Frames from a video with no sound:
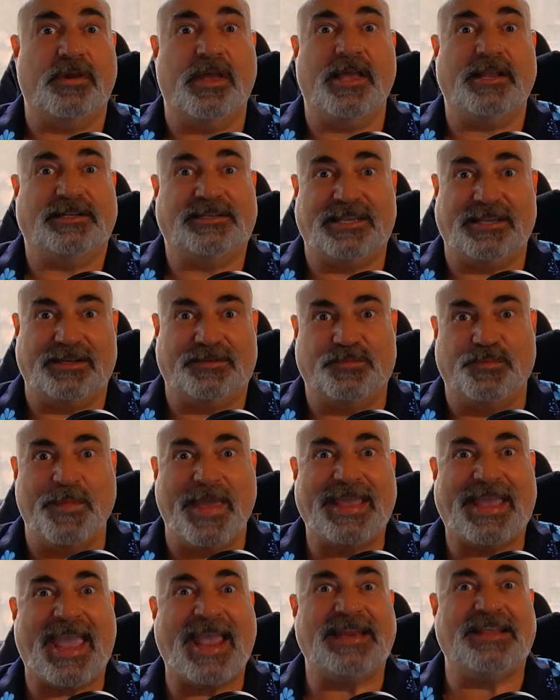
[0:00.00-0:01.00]
to
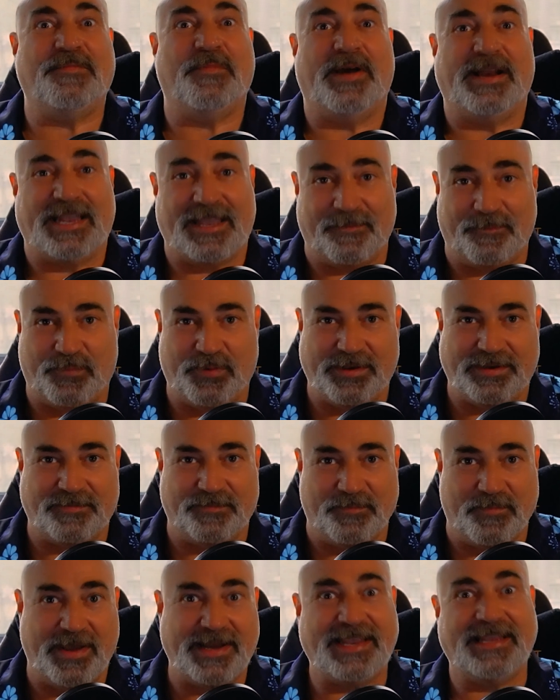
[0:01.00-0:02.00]
make any money and
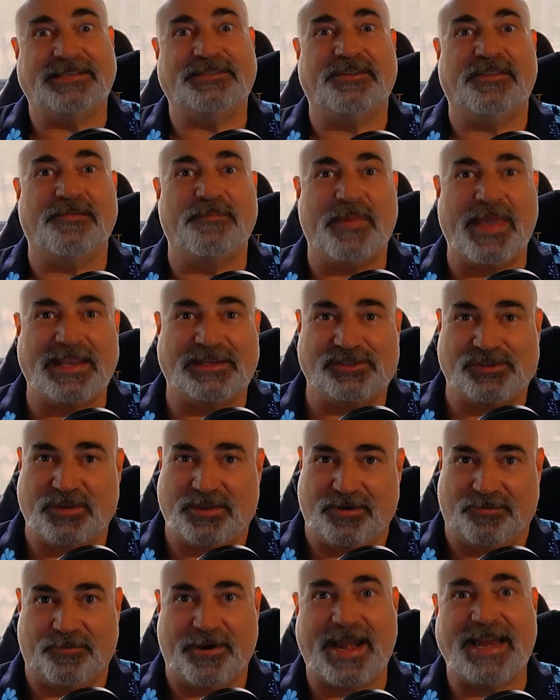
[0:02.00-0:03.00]
put money into the bank so
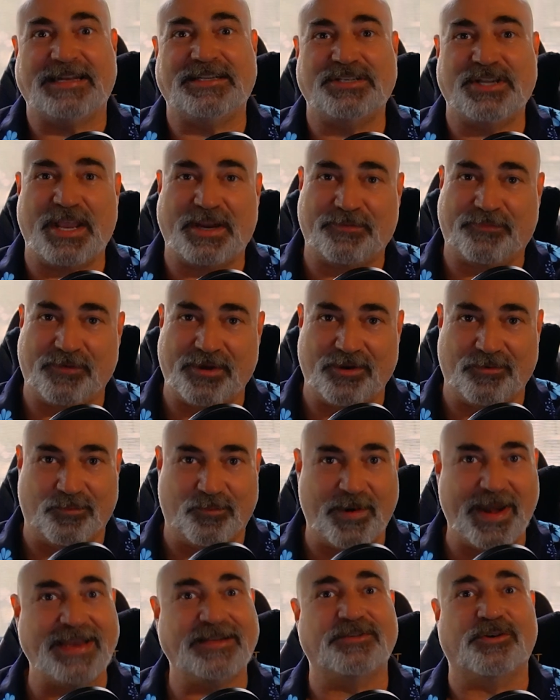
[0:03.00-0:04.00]
you can write a check for your
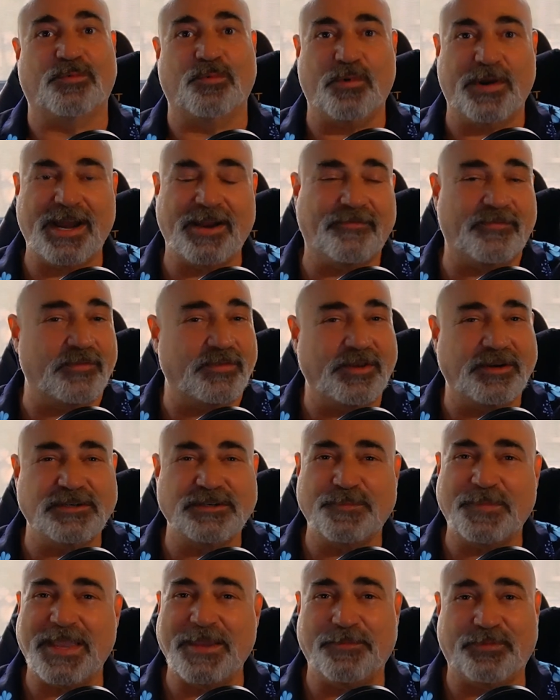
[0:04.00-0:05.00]
rent or whatever.
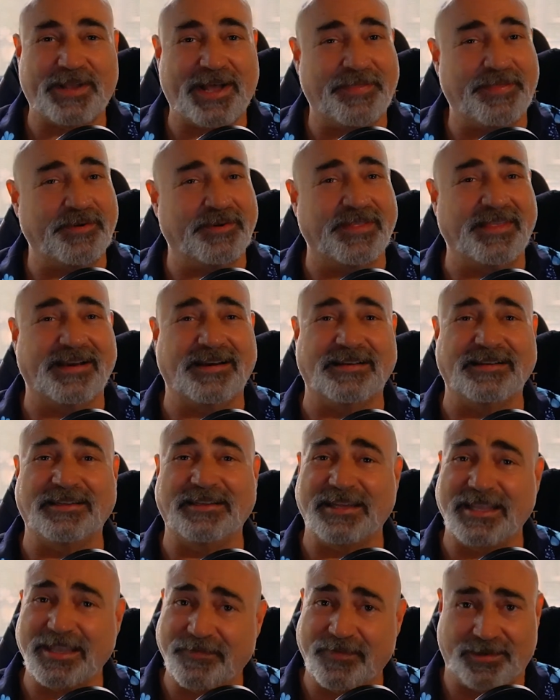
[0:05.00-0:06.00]
There's people out there that are
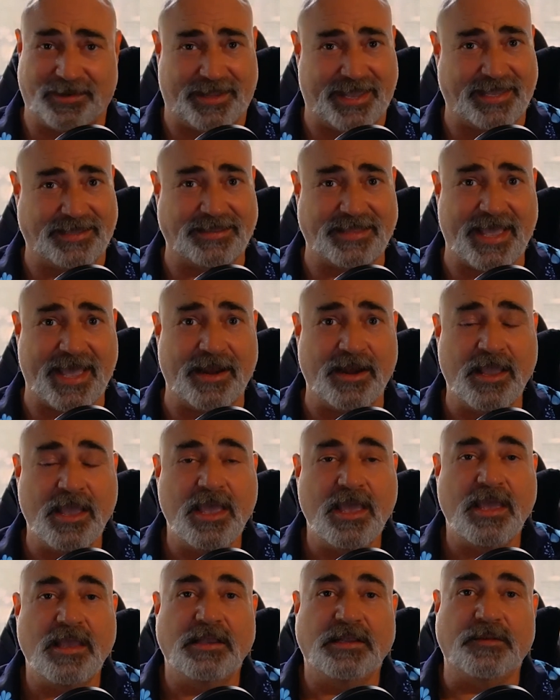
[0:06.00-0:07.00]
living like that.
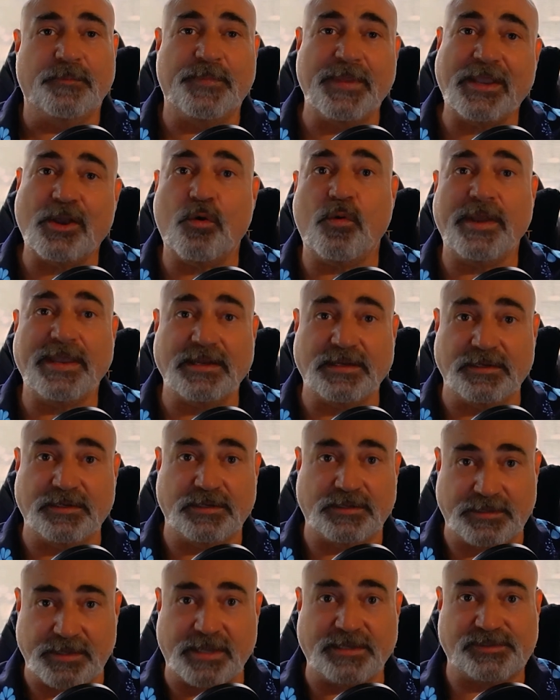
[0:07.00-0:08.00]
Bitcoin
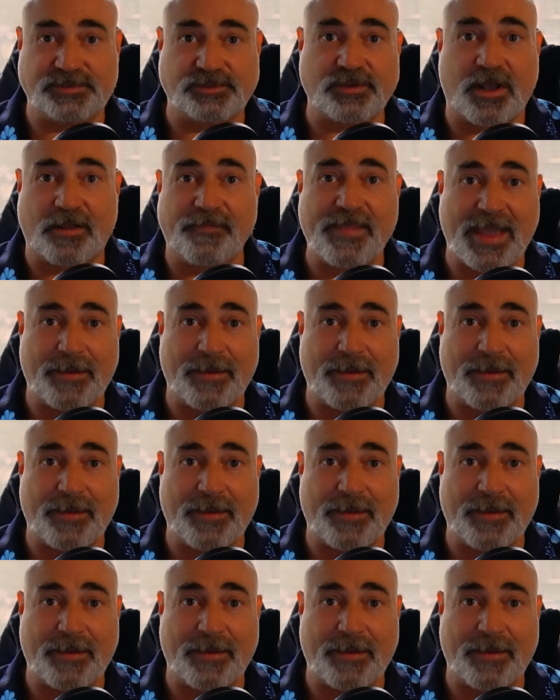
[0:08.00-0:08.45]
does solve